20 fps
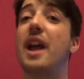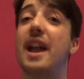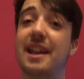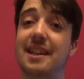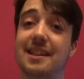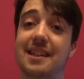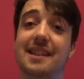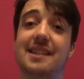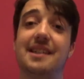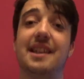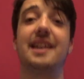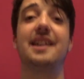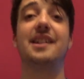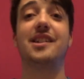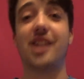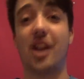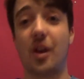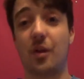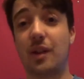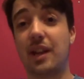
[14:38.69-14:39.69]
HTC,
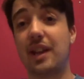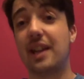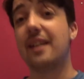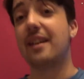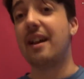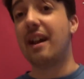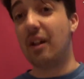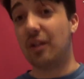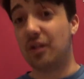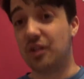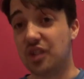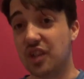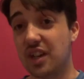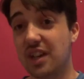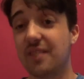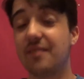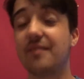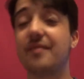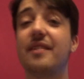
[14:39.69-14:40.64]
Sony, LG,